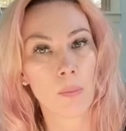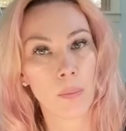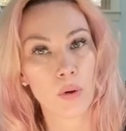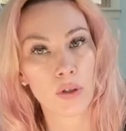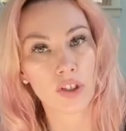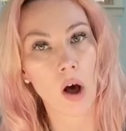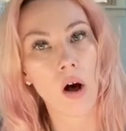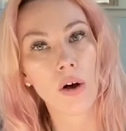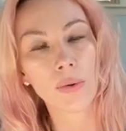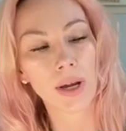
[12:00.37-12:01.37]
pulls
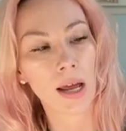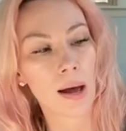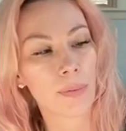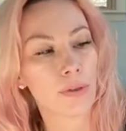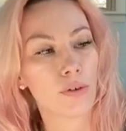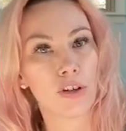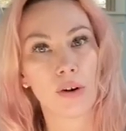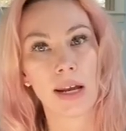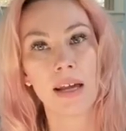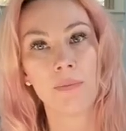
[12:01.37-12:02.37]
all the way up through your
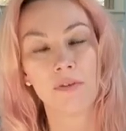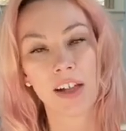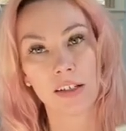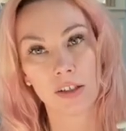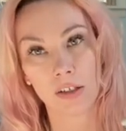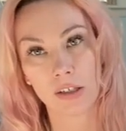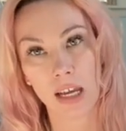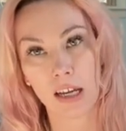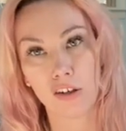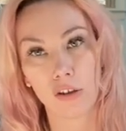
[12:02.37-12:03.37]
hip flexors
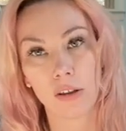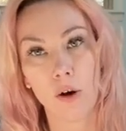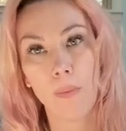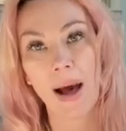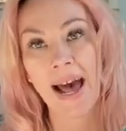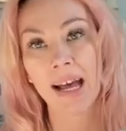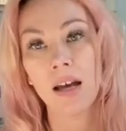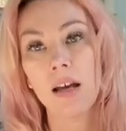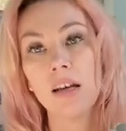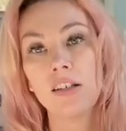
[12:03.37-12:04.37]
and your low back.
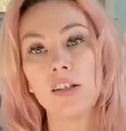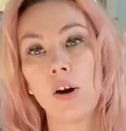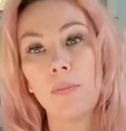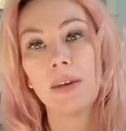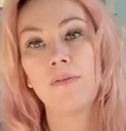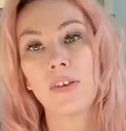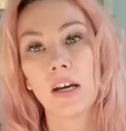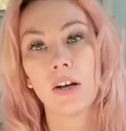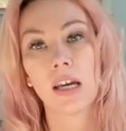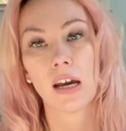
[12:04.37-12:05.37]
So be
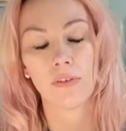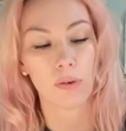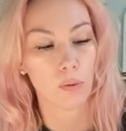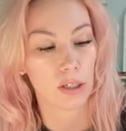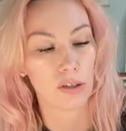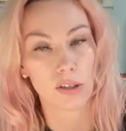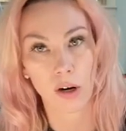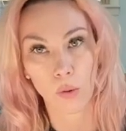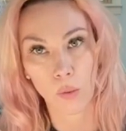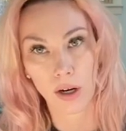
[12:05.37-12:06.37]
very careful when you
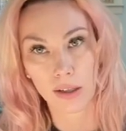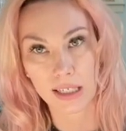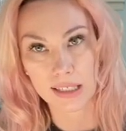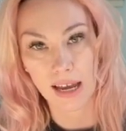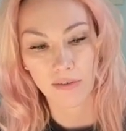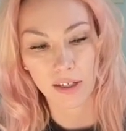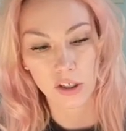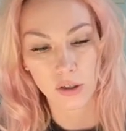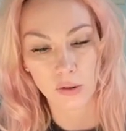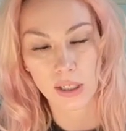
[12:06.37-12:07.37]
start wearing these heavy
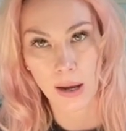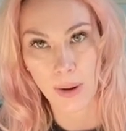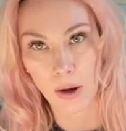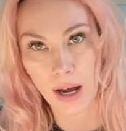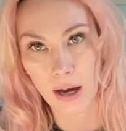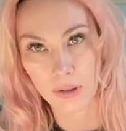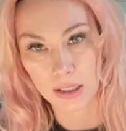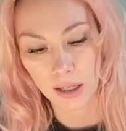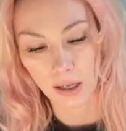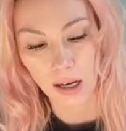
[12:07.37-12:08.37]
shoes about how it's
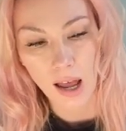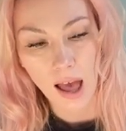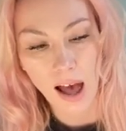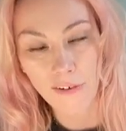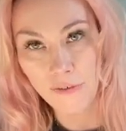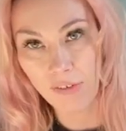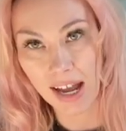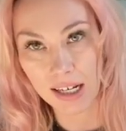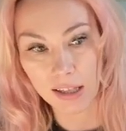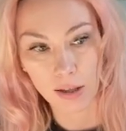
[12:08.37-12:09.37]
going to
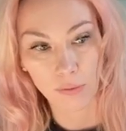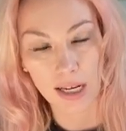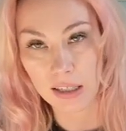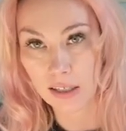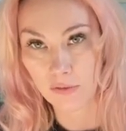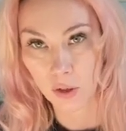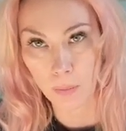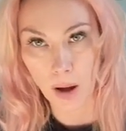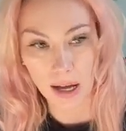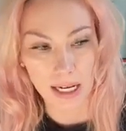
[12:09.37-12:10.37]
affect the rest of your
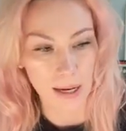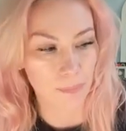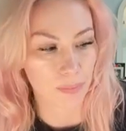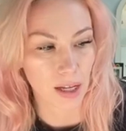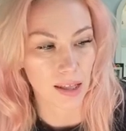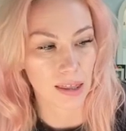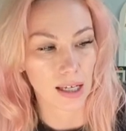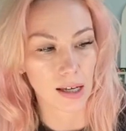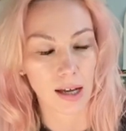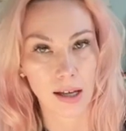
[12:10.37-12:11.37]
body. I think